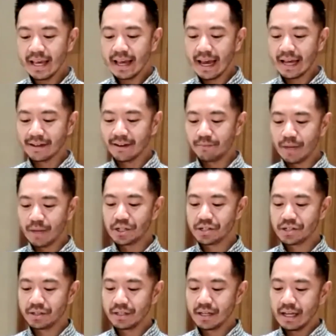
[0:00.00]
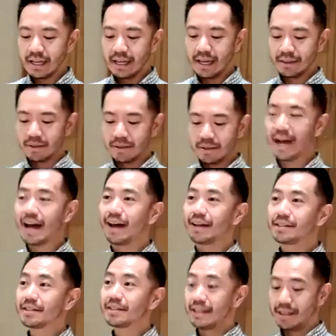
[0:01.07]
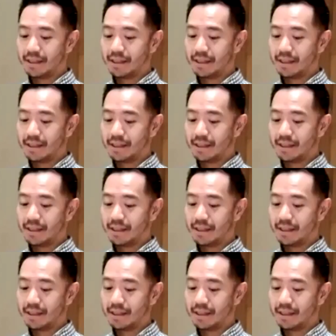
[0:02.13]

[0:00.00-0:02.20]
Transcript: As I've mentioned in the past,